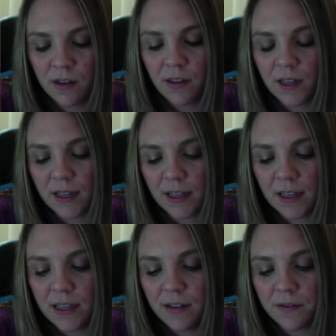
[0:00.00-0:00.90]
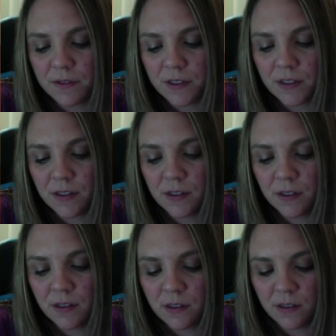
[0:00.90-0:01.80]
that gives
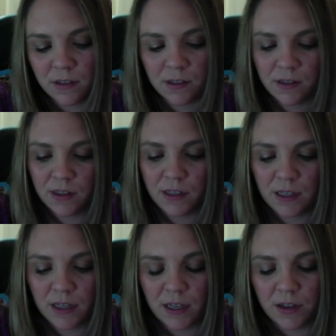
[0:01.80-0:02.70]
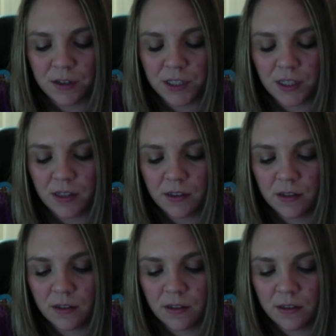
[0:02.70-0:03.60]
energy.
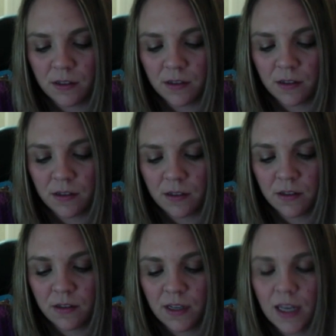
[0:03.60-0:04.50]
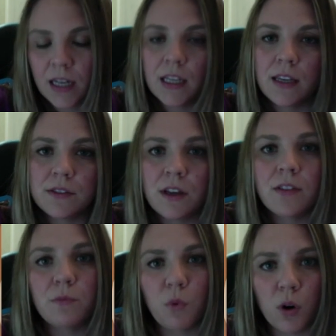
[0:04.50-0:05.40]
And it gives
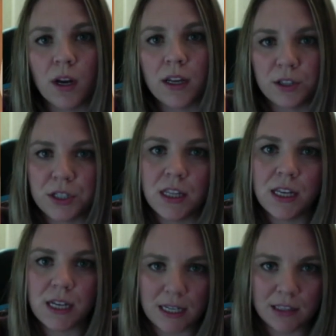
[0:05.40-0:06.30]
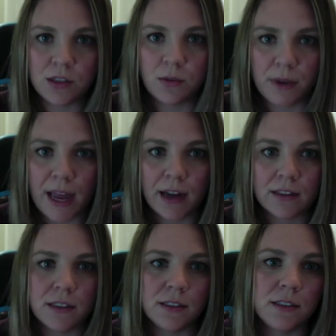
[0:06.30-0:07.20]
off more energy than it needs to
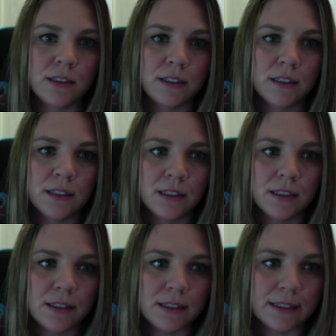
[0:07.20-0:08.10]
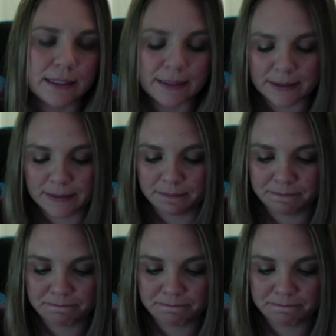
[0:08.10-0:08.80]
react. Um,